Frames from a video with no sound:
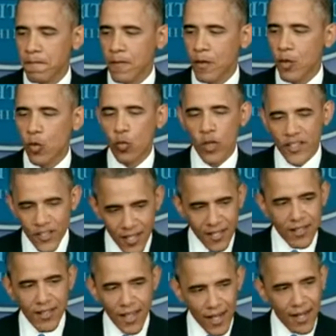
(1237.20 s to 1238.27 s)

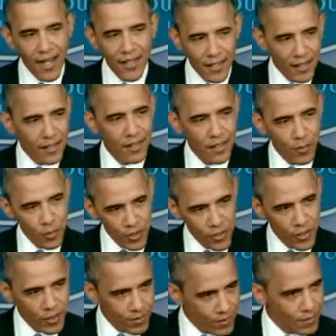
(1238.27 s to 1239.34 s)
resist that idea that we
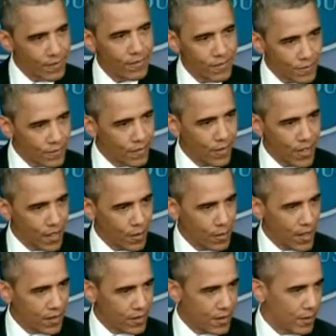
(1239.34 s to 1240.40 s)
should think
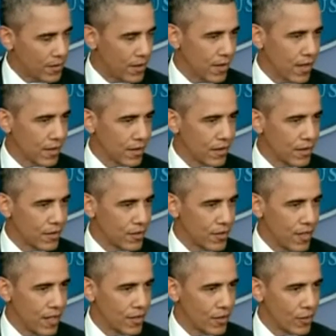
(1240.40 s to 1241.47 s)
about something like these
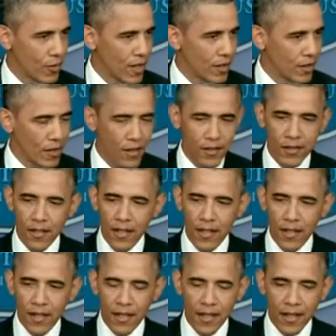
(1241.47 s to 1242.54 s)
stand your ground laws,
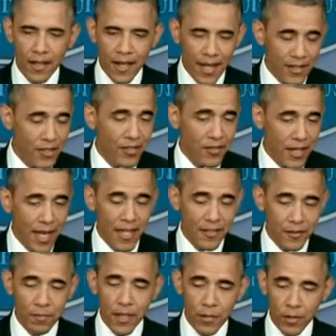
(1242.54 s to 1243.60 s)
I just
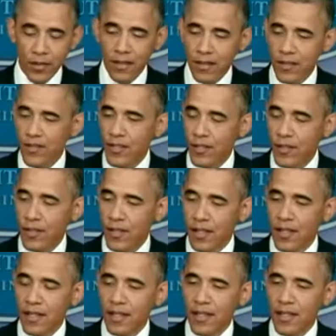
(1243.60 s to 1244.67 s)
ask people to consider,
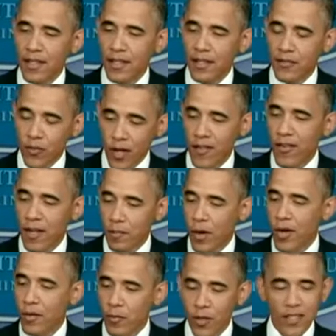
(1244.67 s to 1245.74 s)
if Trayvon
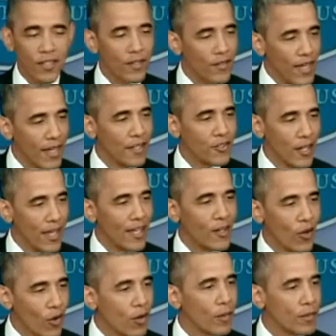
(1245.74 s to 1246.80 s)
Martin was of age and
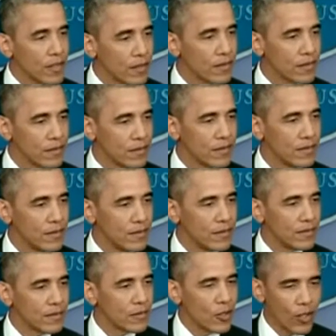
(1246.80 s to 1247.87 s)
armed,
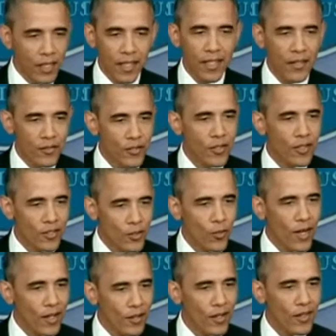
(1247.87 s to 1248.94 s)
could he have stood his
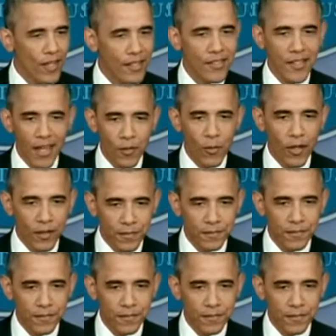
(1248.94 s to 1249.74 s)
ground on that sidewalk?